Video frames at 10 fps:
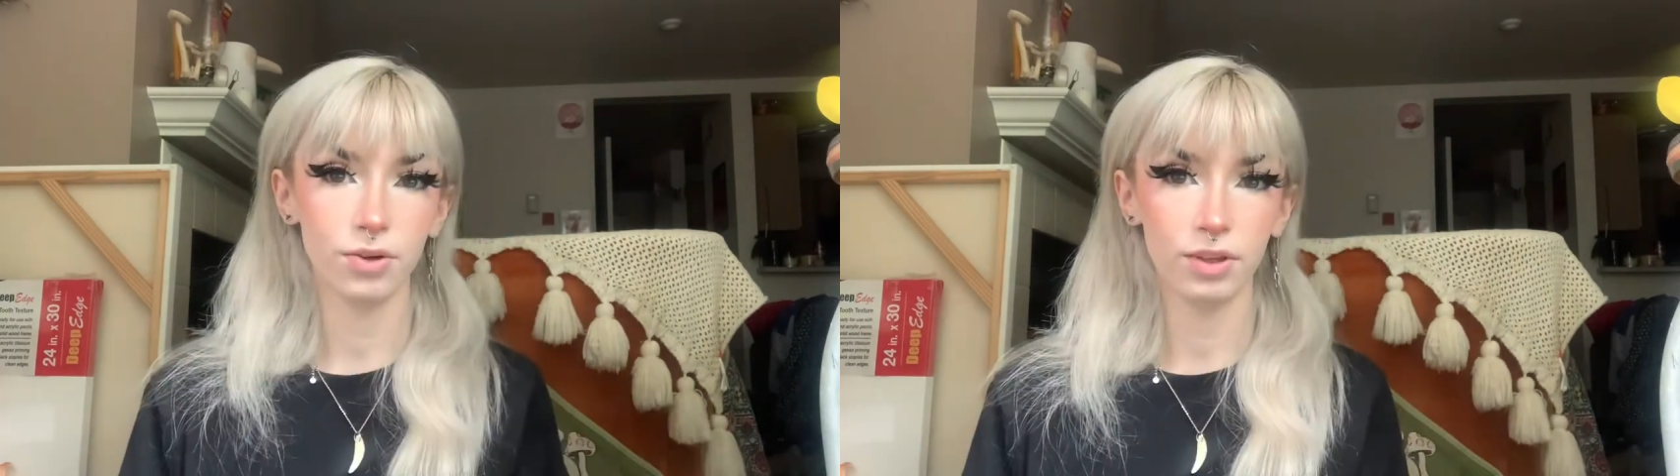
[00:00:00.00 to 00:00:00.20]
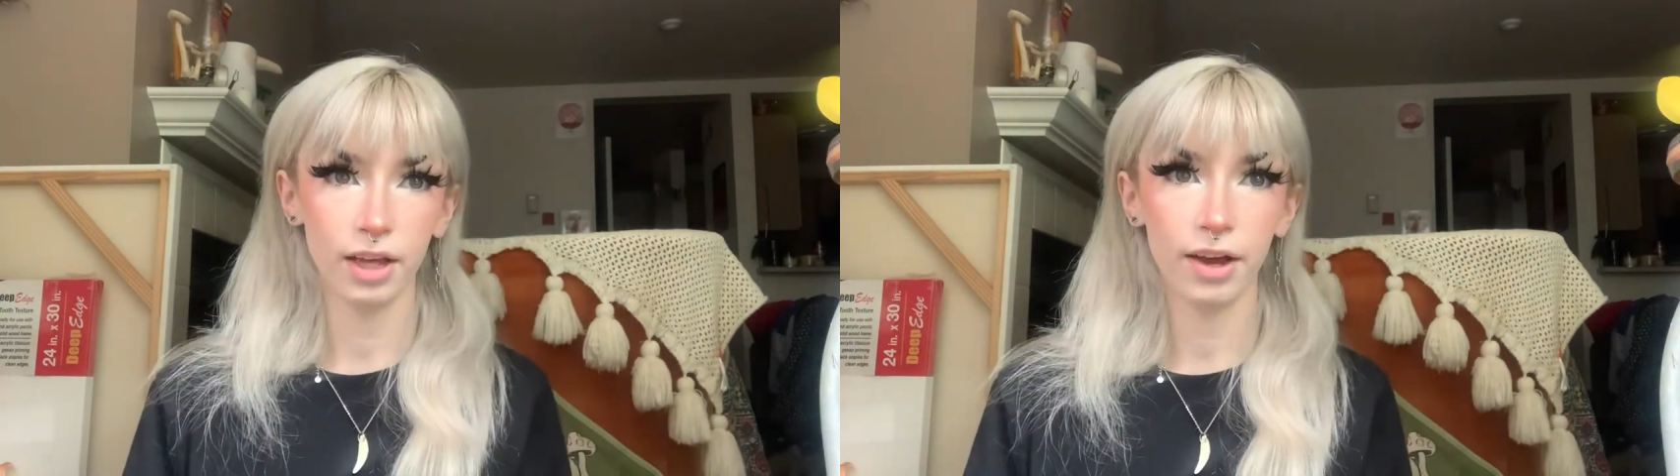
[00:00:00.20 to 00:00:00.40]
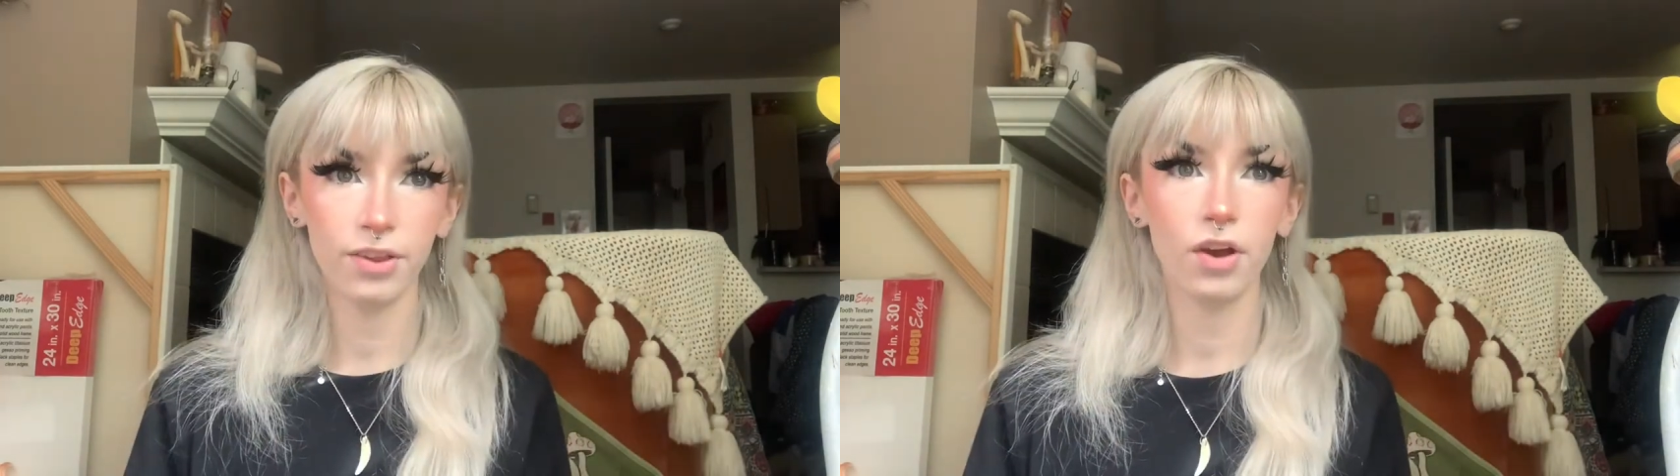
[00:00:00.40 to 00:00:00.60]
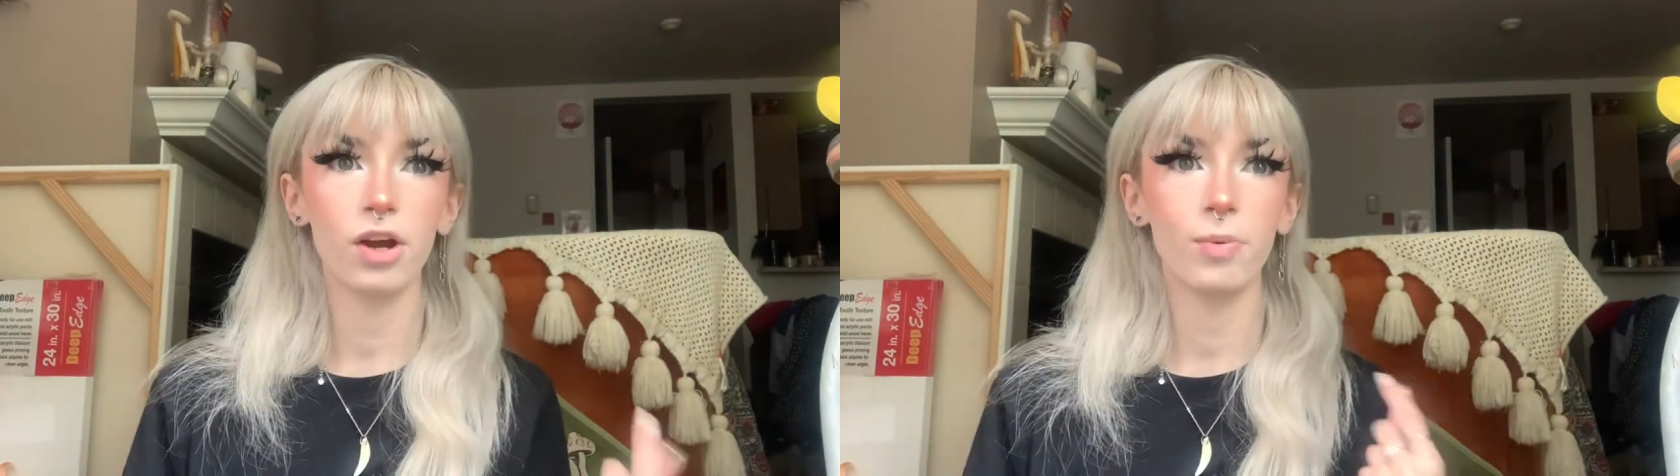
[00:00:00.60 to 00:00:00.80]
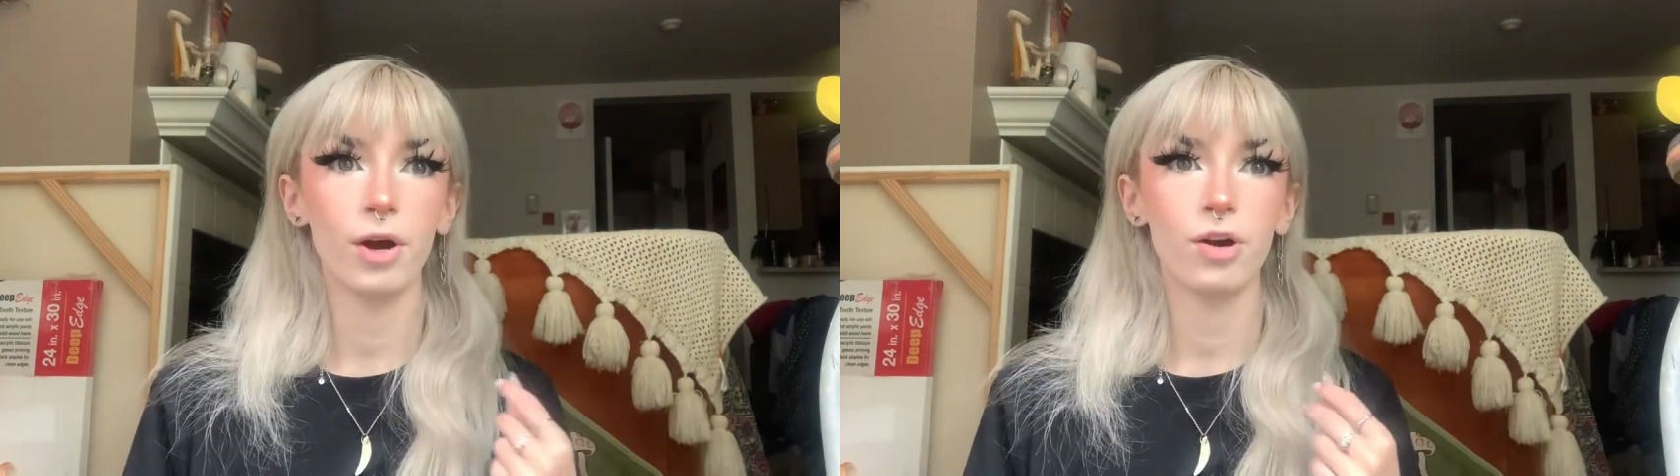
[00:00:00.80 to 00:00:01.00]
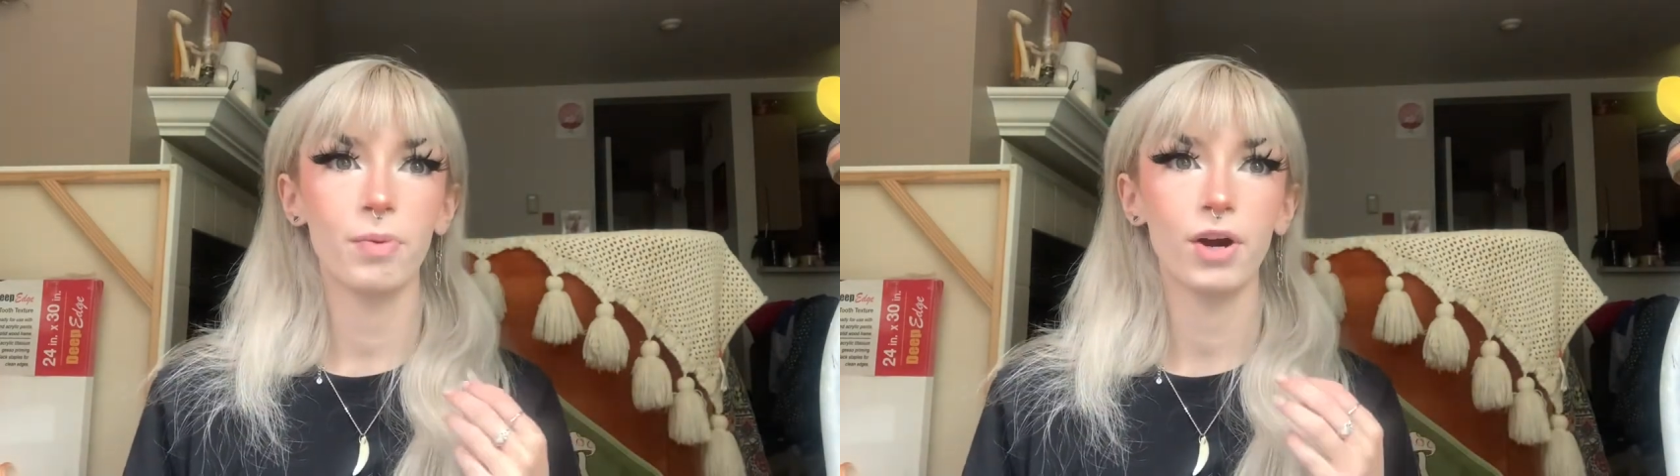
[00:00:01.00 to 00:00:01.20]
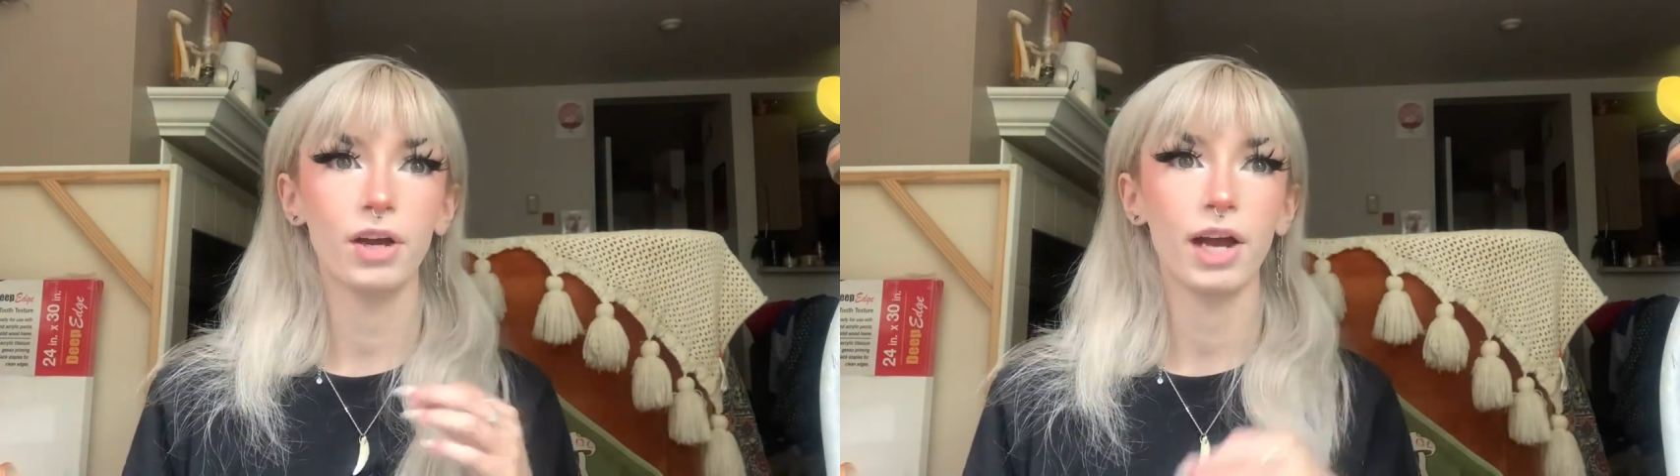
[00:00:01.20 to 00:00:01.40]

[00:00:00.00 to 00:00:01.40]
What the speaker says: to the other Harry Potter park